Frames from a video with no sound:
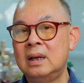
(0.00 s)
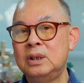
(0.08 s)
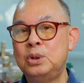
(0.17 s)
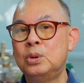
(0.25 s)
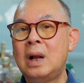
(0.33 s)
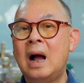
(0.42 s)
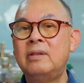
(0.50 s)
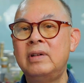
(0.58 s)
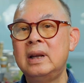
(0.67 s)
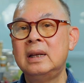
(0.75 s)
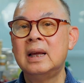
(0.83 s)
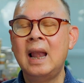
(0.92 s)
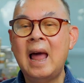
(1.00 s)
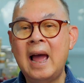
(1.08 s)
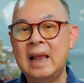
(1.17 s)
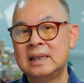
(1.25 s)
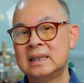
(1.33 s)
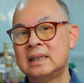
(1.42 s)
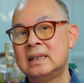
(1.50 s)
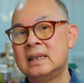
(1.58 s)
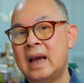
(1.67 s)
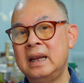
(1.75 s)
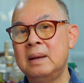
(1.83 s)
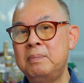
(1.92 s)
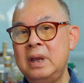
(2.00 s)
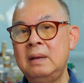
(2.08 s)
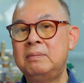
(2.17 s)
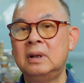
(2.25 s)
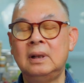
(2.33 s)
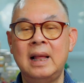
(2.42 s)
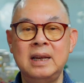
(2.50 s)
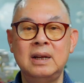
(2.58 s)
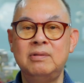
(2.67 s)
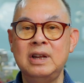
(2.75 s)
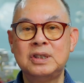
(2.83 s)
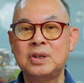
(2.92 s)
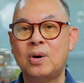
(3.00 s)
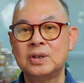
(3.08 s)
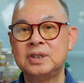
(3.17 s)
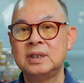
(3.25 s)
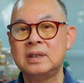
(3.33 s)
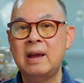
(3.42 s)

to govern the lands and the people and the resources.